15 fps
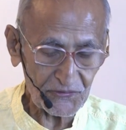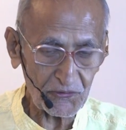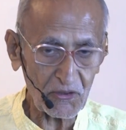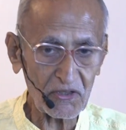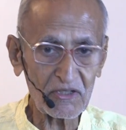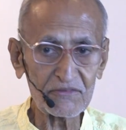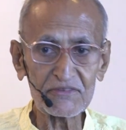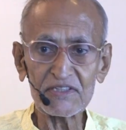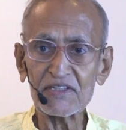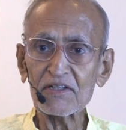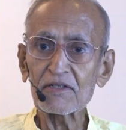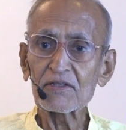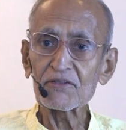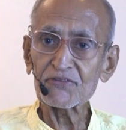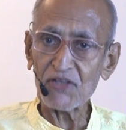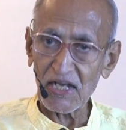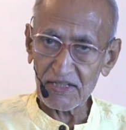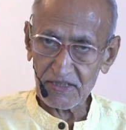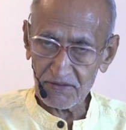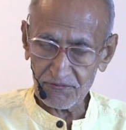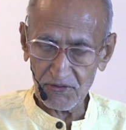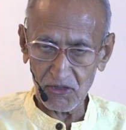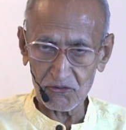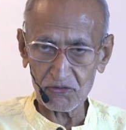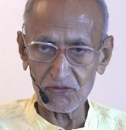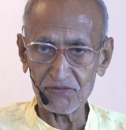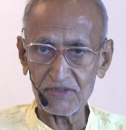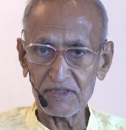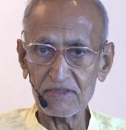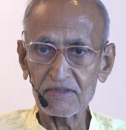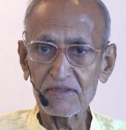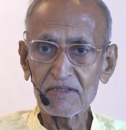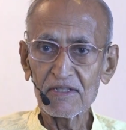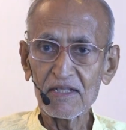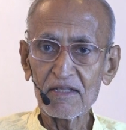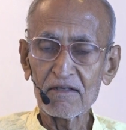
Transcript: He is talking of the Sankhya philosophy.